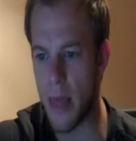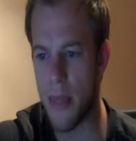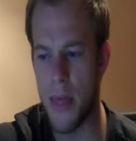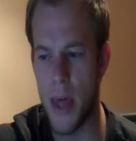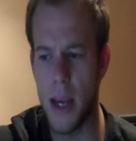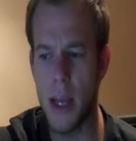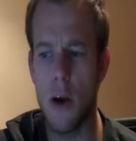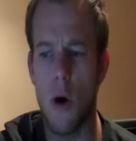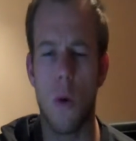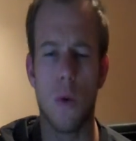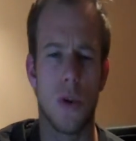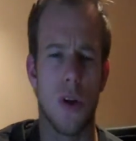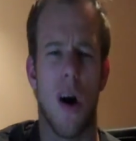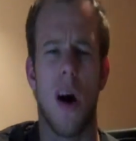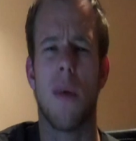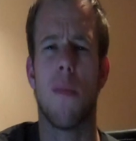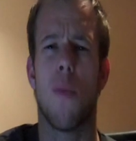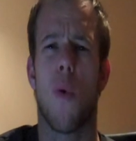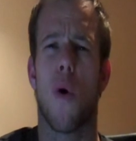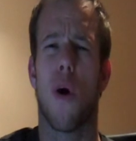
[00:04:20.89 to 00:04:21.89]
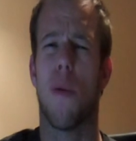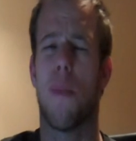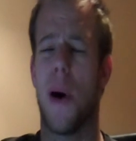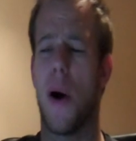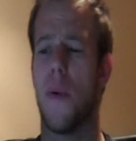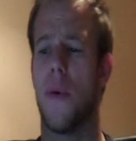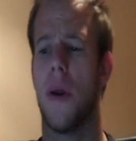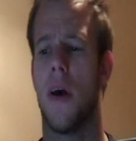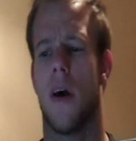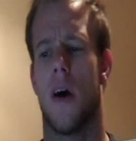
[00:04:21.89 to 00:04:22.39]
And then he goes on more
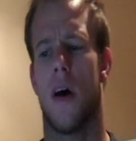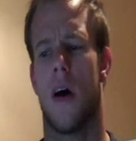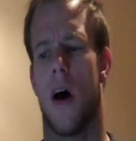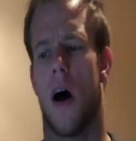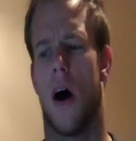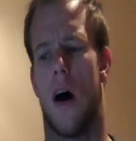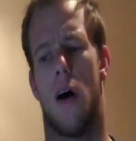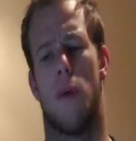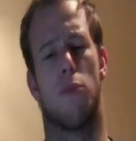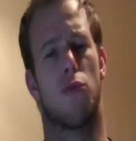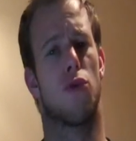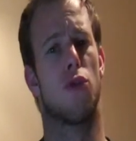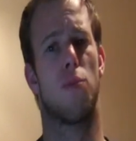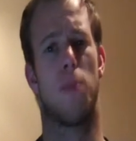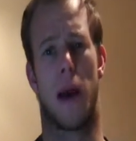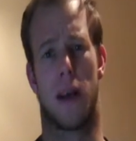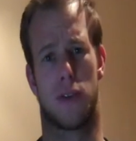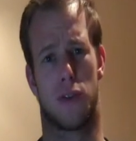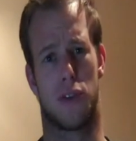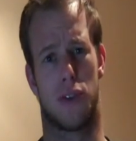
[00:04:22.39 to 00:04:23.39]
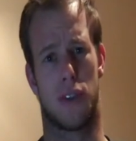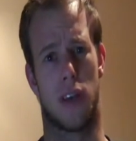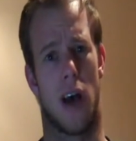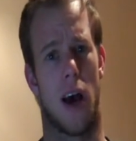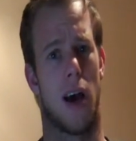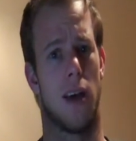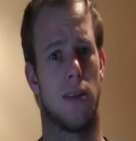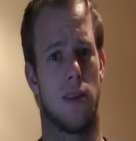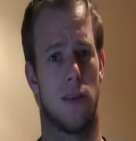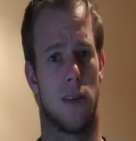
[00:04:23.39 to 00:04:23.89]
about group
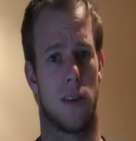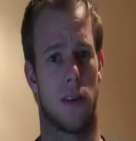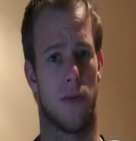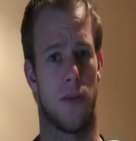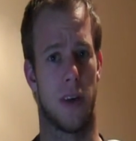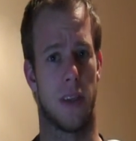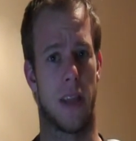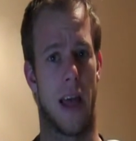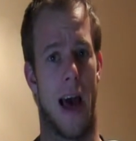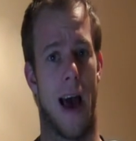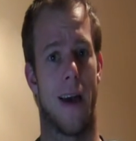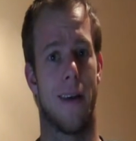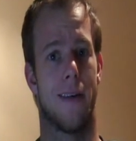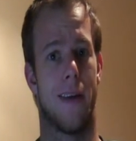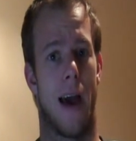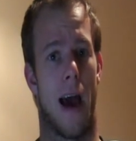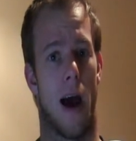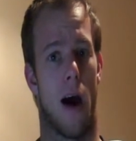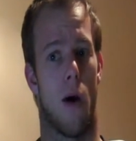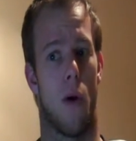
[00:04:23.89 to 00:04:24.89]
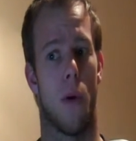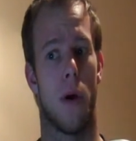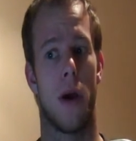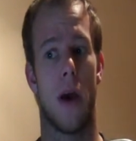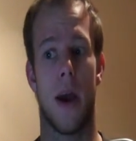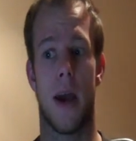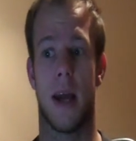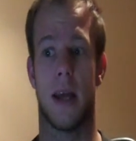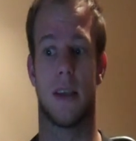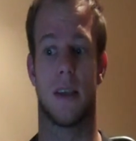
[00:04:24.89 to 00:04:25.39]
exercise and stuff like that, and how
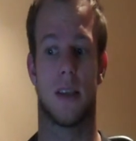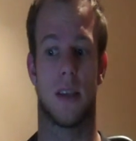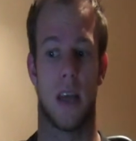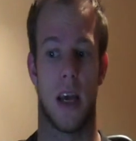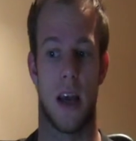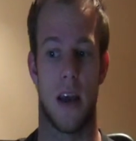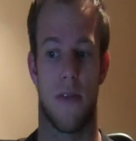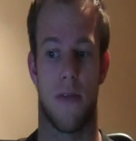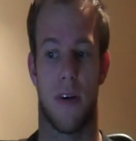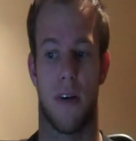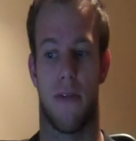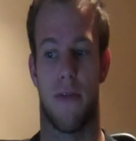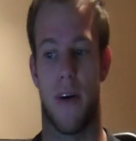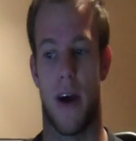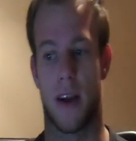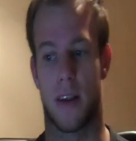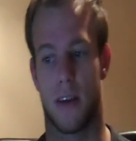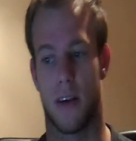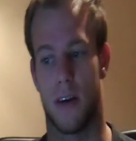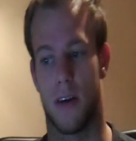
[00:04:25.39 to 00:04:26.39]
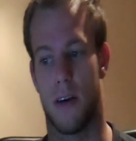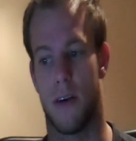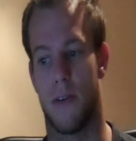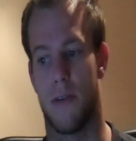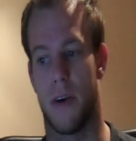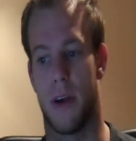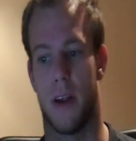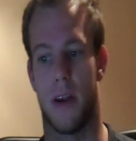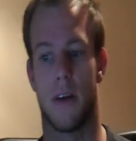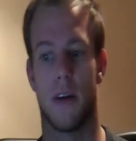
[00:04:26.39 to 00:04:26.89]
it's safe and
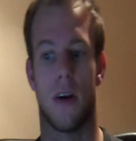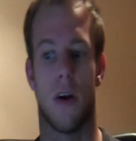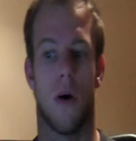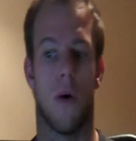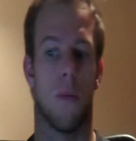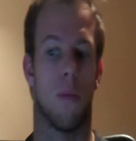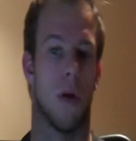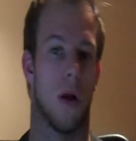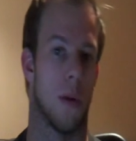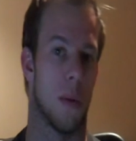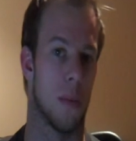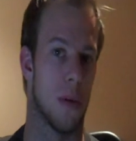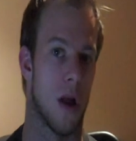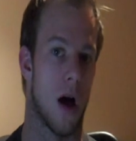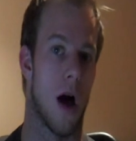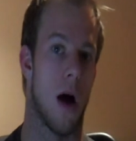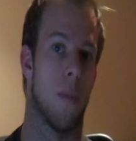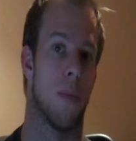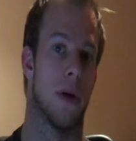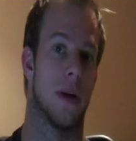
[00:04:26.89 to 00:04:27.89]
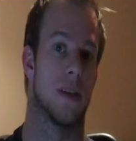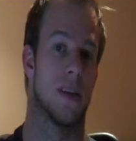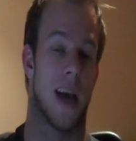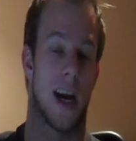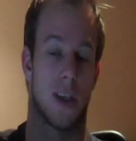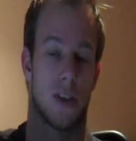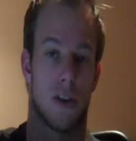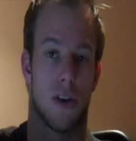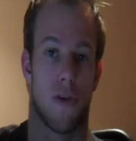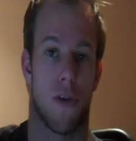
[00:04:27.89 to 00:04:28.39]
effective, and blah blah blah. But it's
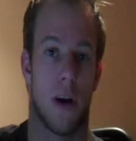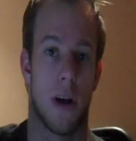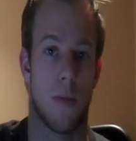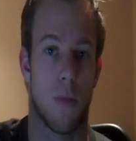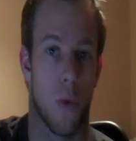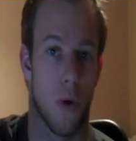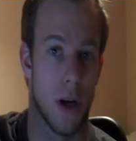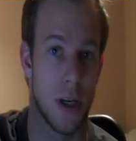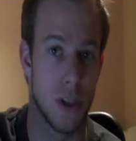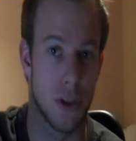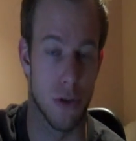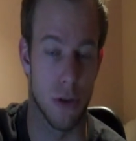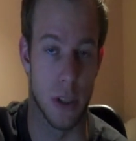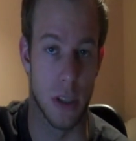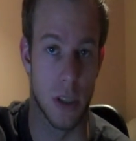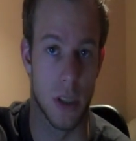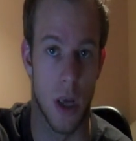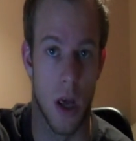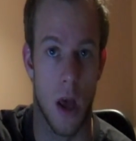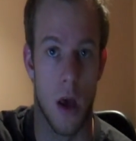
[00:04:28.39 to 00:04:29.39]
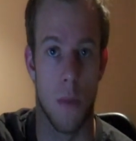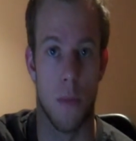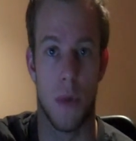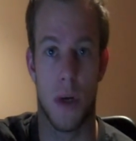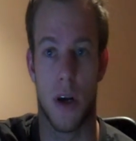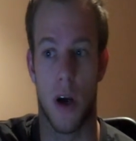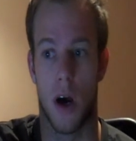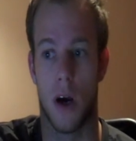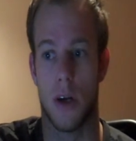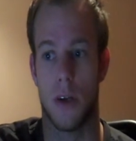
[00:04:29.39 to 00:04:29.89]
actually created more injuries,
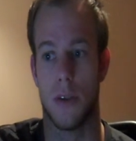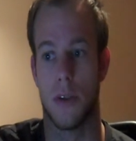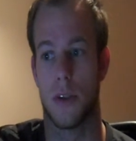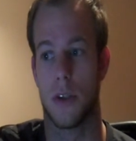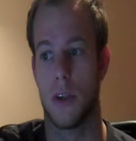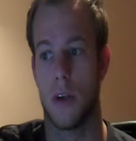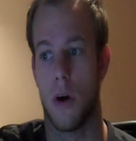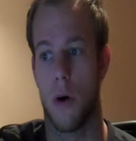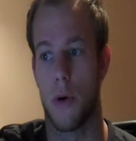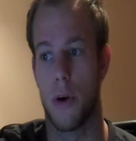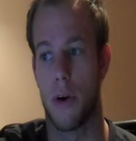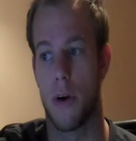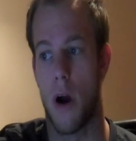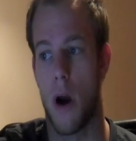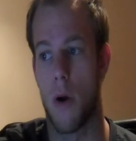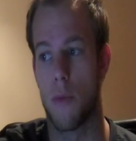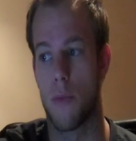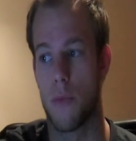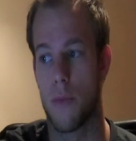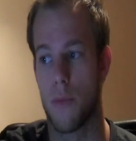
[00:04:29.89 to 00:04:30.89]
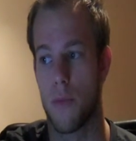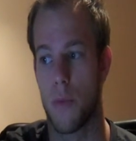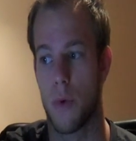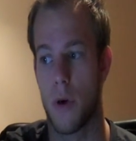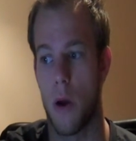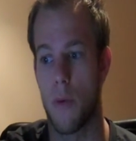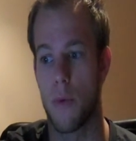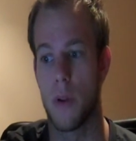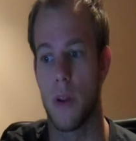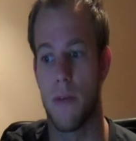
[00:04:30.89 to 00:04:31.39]
because we're not
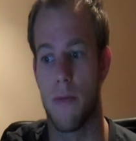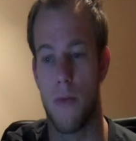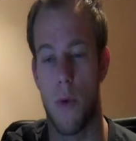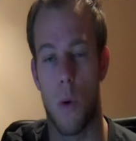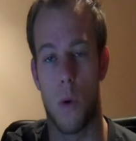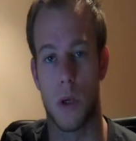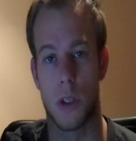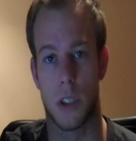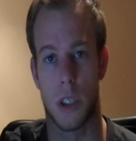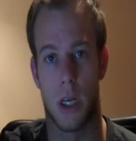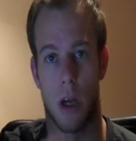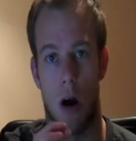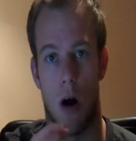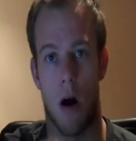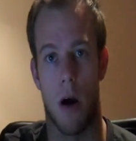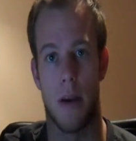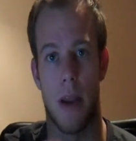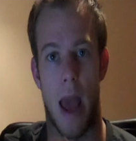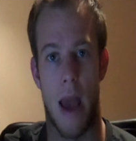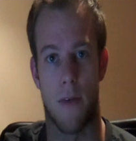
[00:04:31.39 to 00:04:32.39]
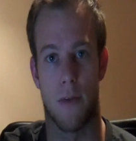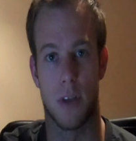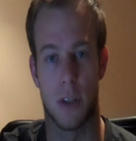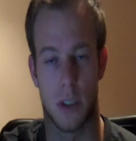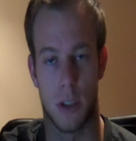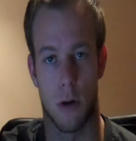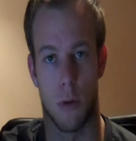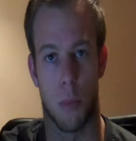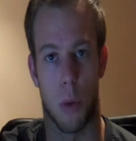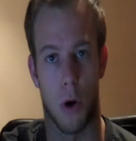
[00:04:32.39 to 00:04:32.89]
really focusing on every
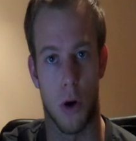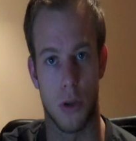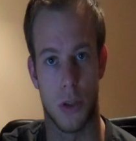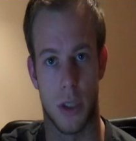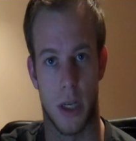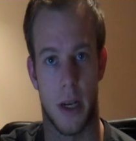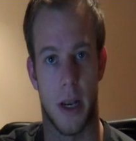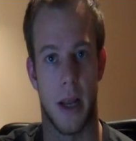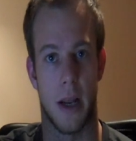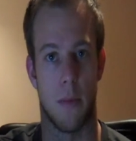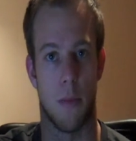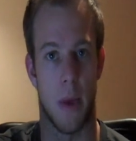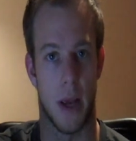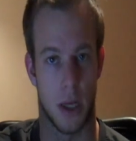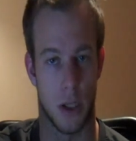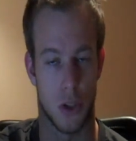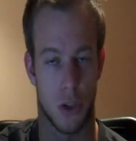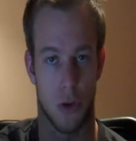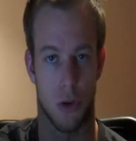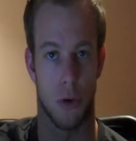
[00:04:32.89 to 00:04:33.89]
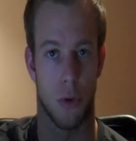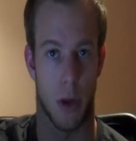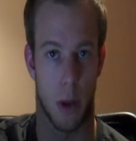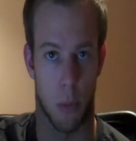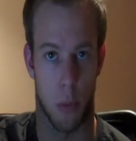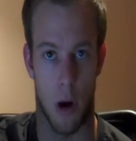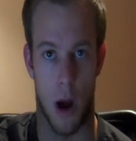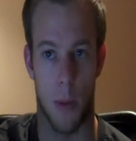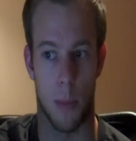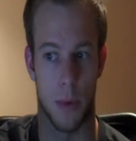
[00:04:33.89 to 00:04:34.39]
single person and making sure they're doing
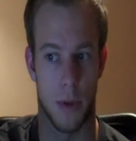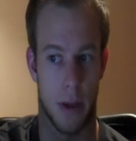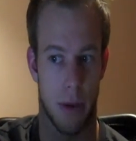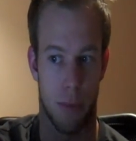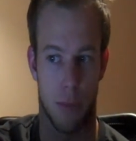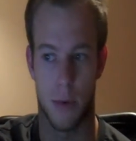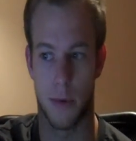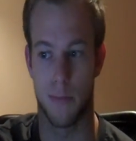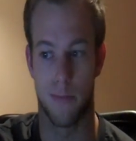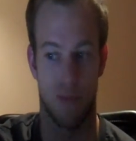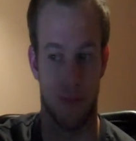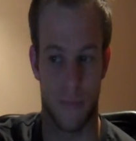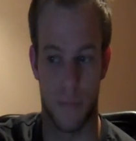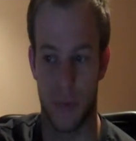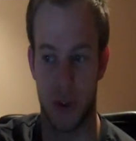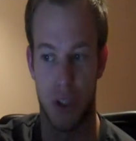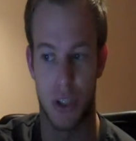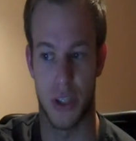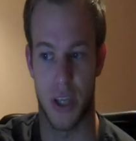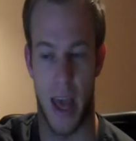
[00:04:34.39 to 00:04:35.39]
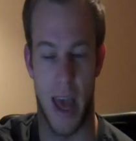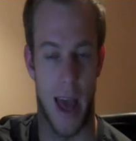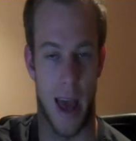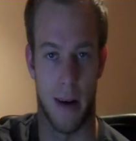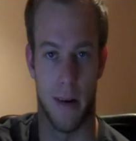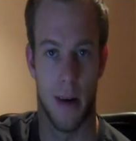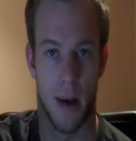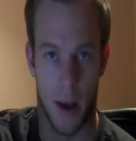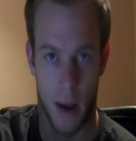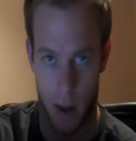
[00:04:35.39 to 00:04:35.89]
it properly. We just
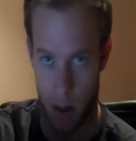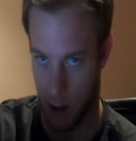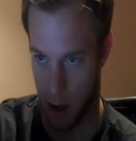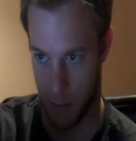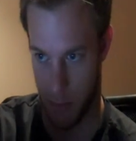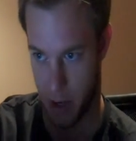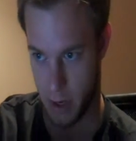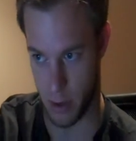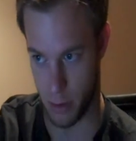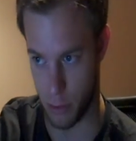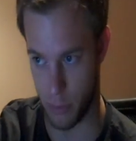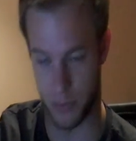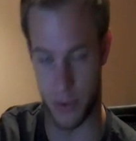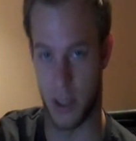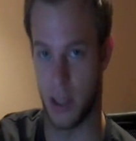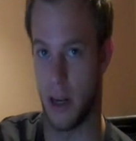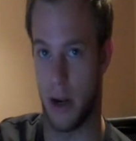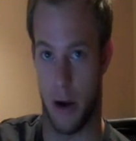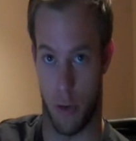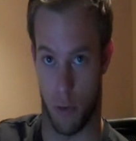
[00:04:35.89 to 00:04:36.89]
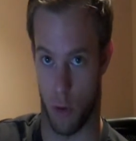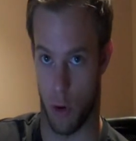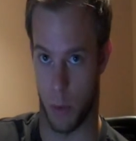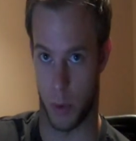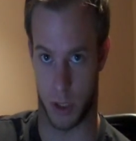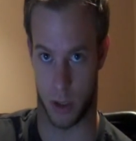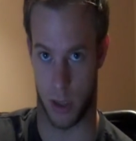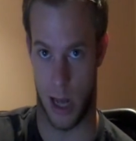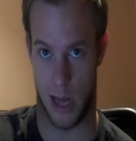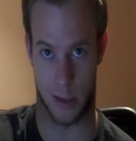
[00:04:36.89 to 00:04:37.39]
can't. I mean, you've seen it in
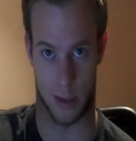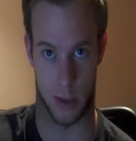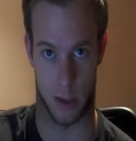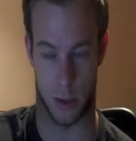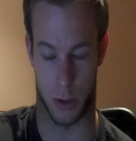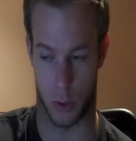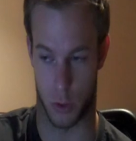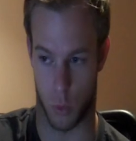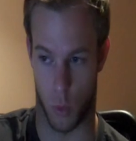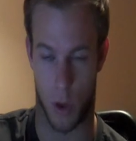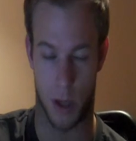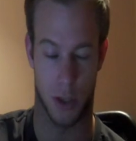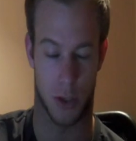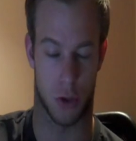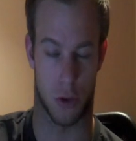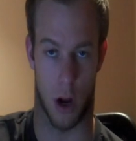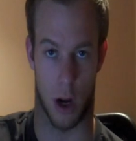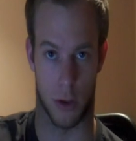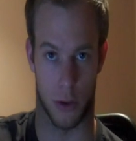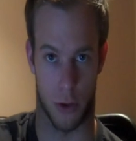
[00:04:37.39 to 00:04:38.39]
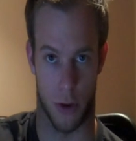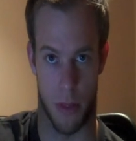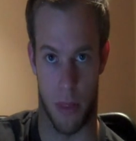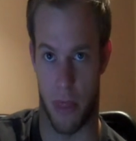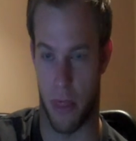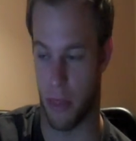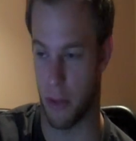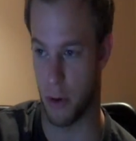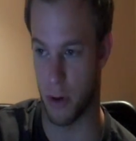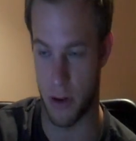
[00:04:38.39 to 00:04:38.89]
aerobics classes. There's one instructor and
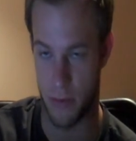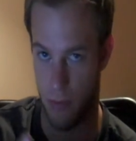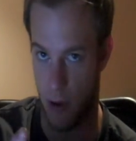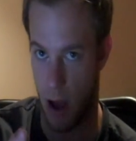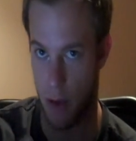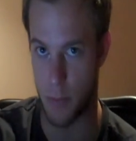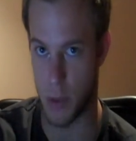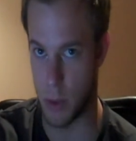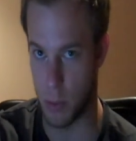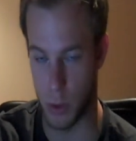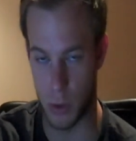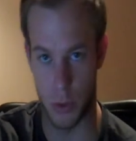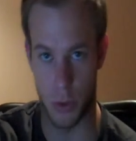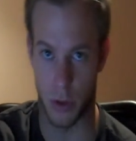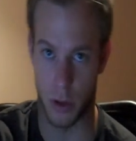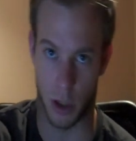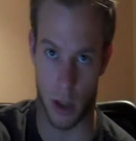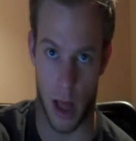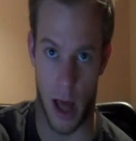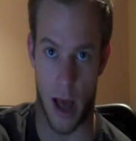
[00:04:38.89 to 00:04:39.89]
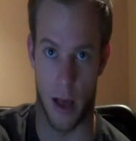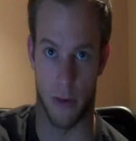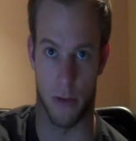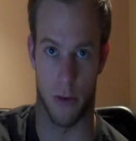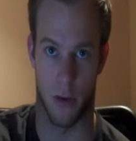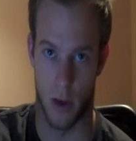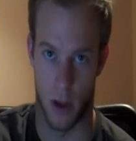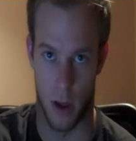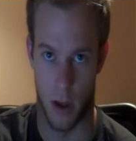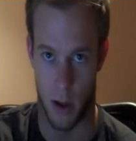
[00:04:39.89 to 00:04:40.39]
35 people doing the
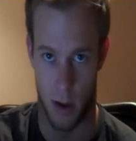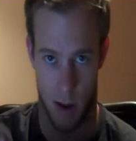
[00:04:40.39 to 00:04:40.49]
class.